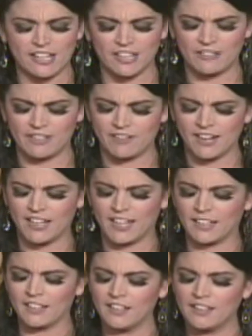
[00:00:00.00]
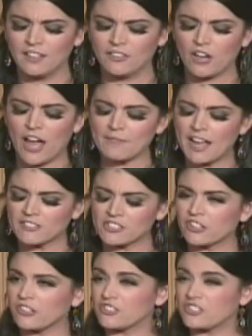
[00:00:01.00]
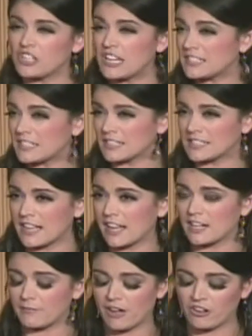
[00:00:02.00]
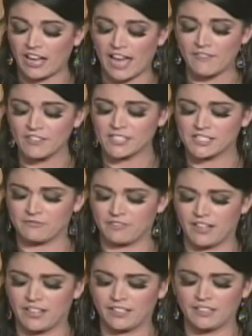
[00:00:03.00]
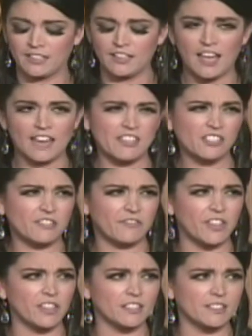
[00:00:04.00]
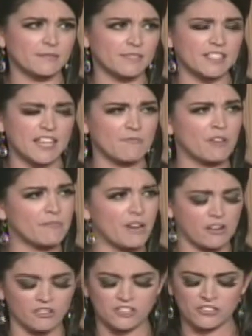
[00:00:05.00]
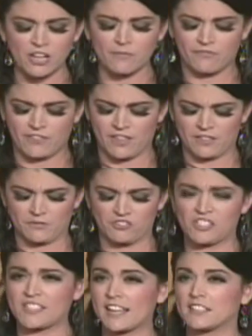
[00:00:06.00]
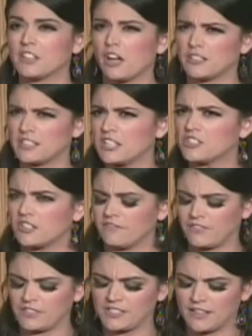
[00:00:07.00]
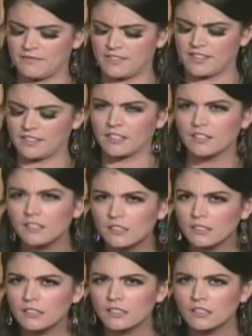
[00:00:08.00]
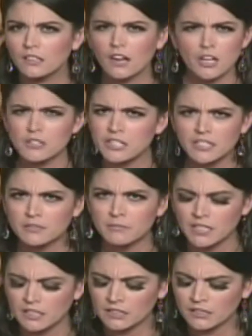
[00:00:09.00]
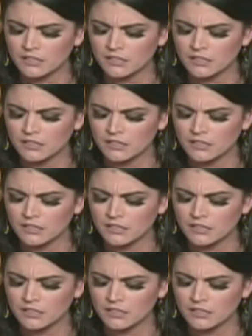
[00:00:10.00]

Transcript: Hillary running, though I'm not sure she's excited about having to run. I think she feels the same way Meryl Streep feels when she's asked to audition for something. Are you kidding me?